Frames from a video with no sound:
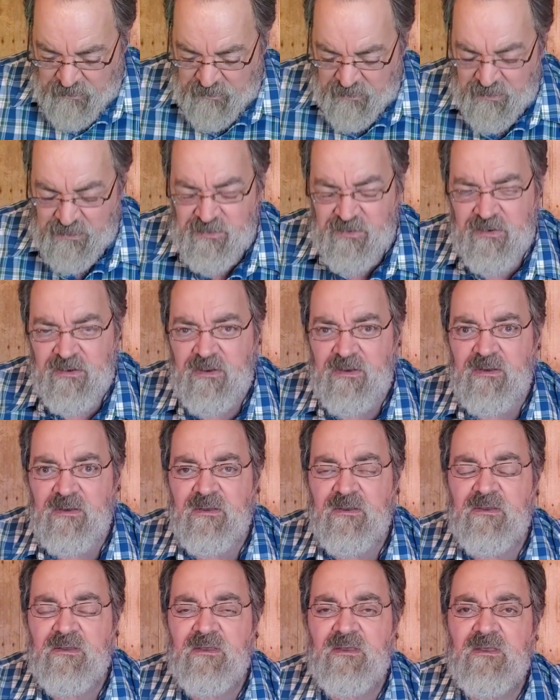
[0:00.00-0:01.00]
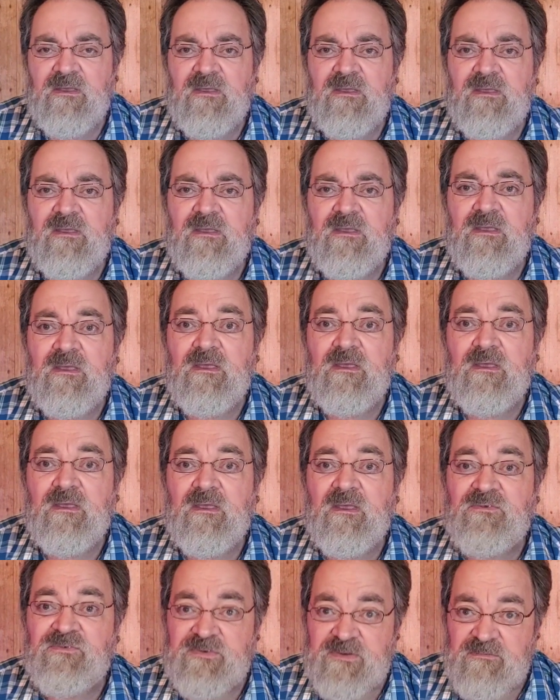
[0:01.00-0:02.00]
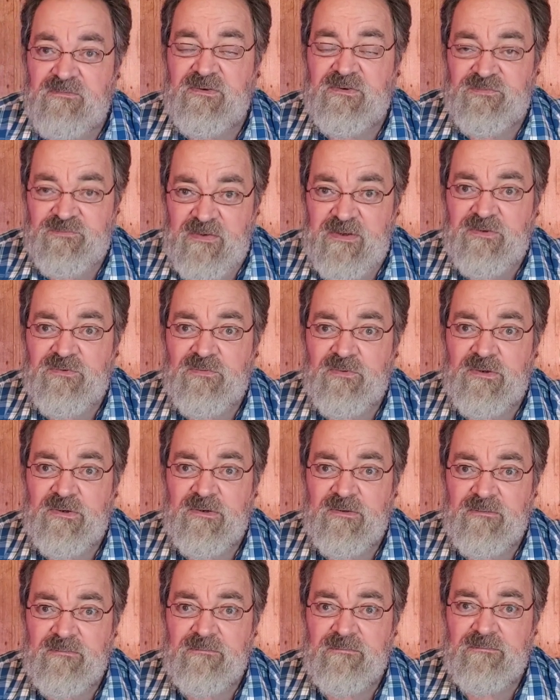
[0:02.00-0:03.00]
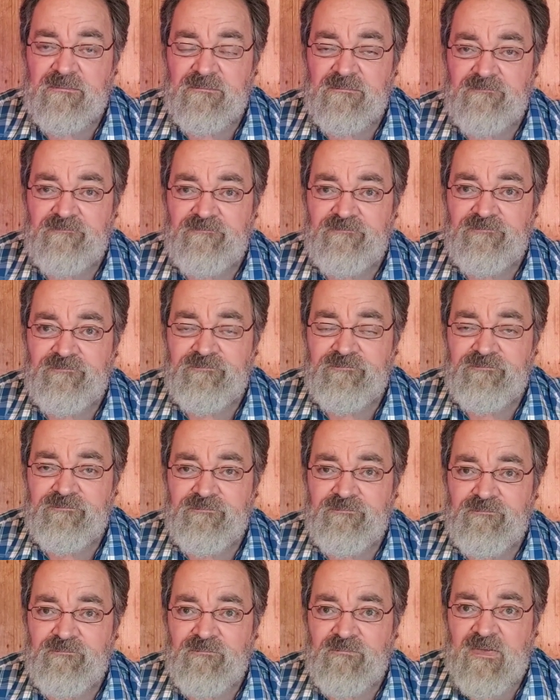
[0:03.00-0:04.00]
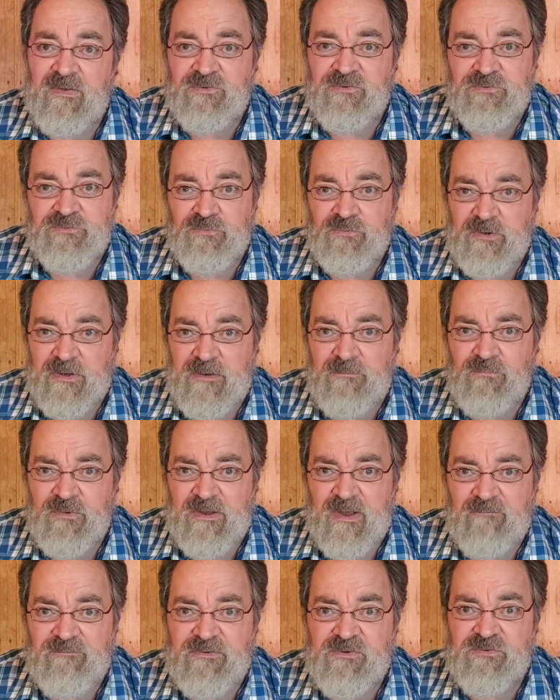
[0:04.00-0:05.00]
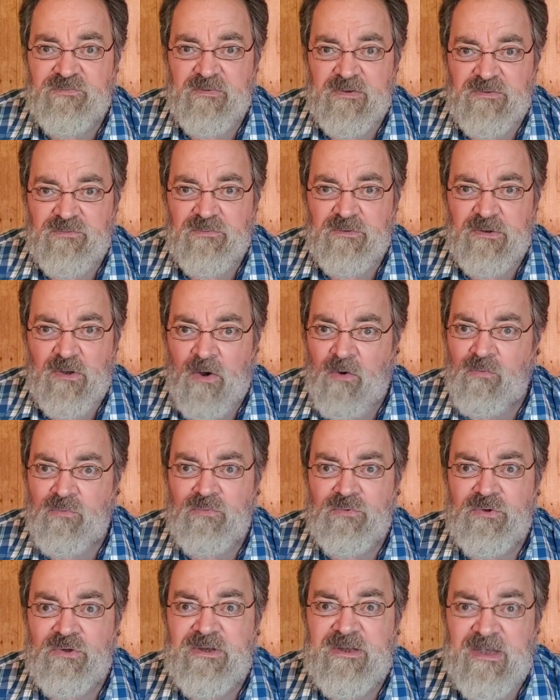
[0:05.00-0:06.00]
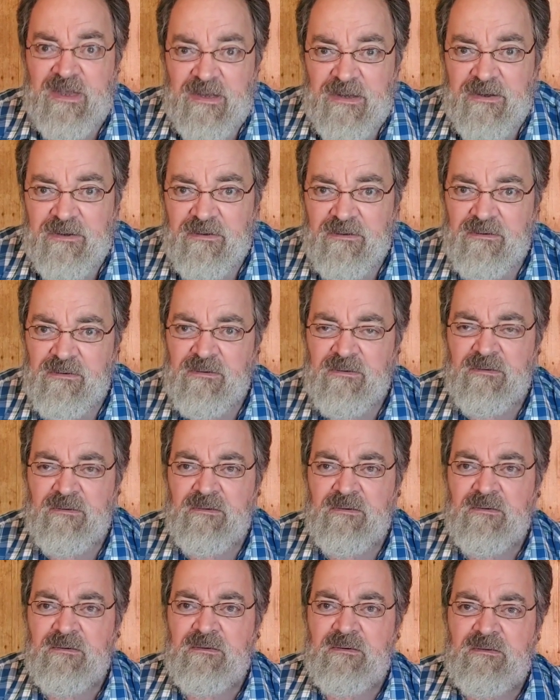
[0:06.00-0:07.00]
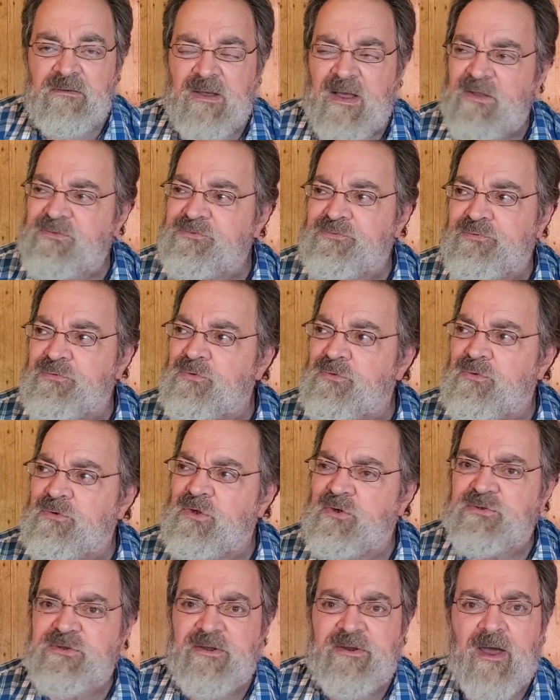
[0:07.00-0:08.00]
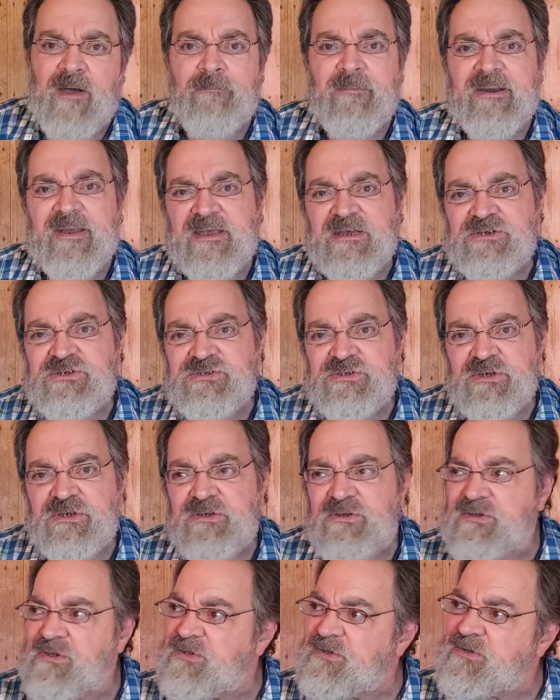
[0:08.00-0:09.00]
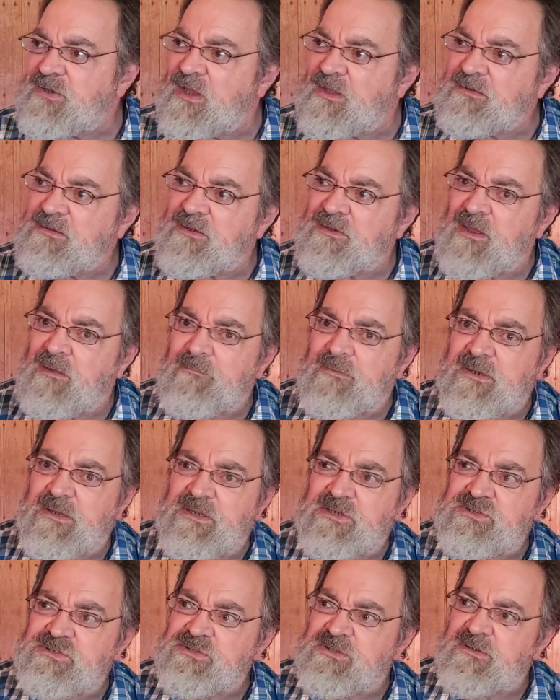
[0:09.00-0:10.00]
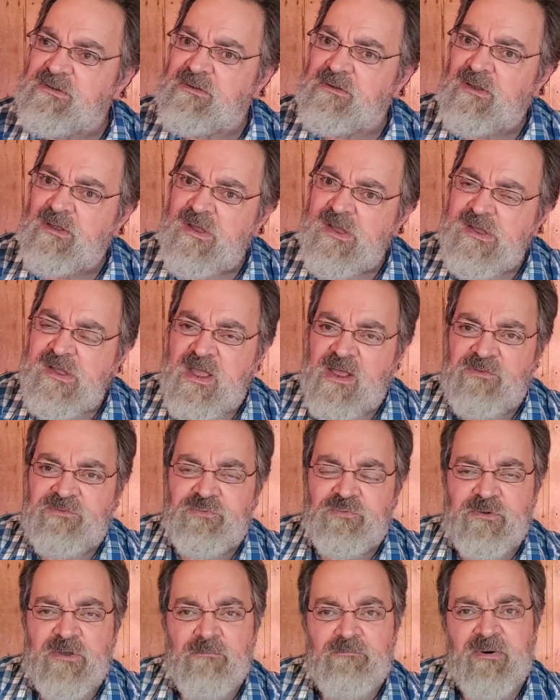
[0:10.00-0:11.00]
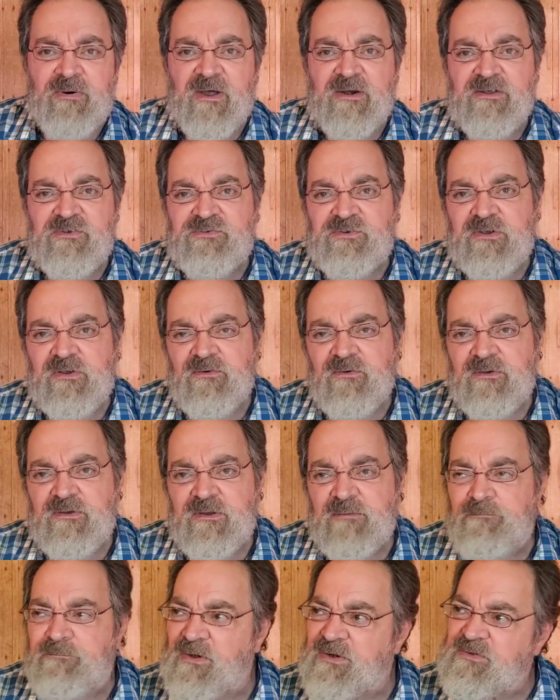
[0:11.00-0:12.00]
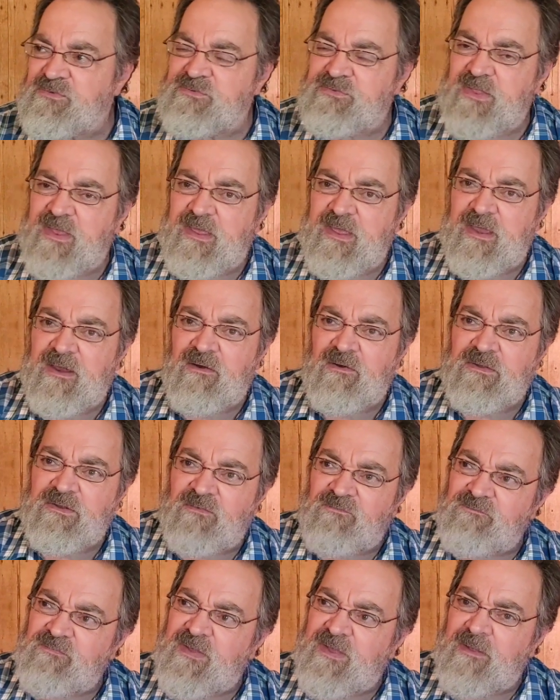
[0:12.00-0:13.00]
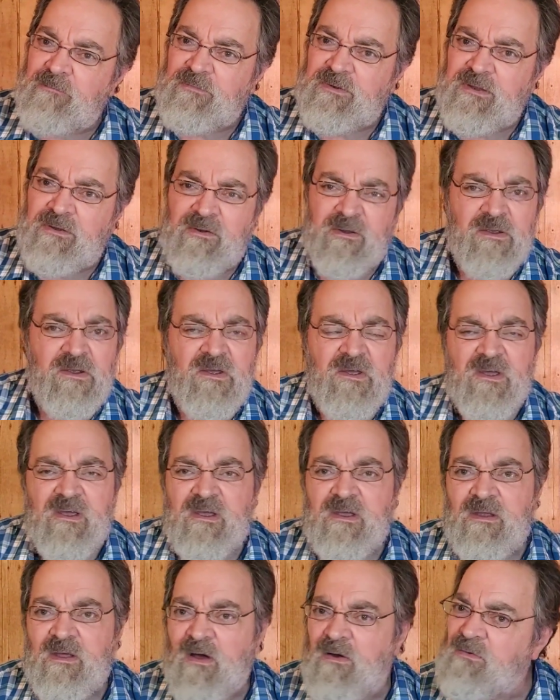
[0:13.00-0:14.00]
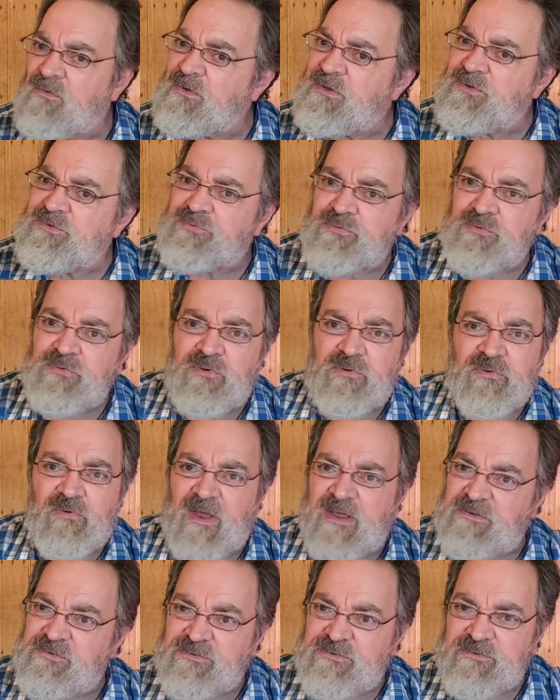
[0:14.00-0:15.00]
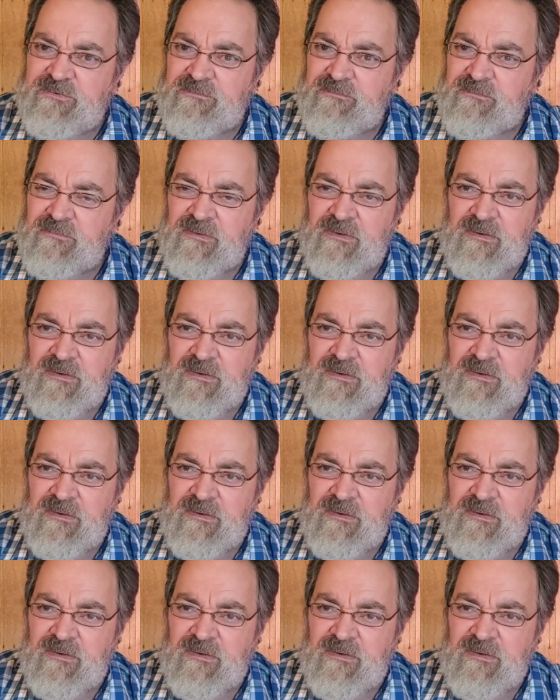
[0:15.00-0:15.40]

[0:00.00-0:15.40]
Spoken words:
he has given us victory. And it's through him we have this victory. Only. Not through your denomination and non-denomination and through your buddies here and your buddies there and your family. And only through Christ.